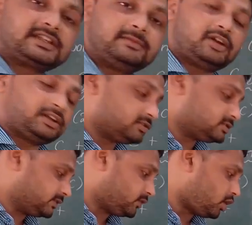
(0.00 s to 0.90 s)
3 molecules
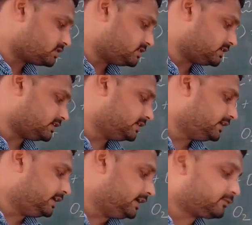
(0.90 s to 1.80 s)
of oxygen,
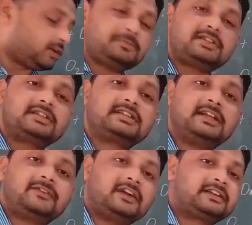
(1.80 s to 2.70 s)
it forms
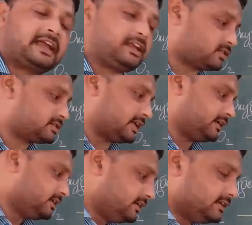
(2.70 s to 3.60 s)
sulfur trioxide.
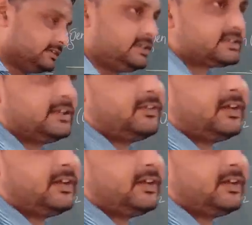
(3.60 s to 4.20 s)
This sulfur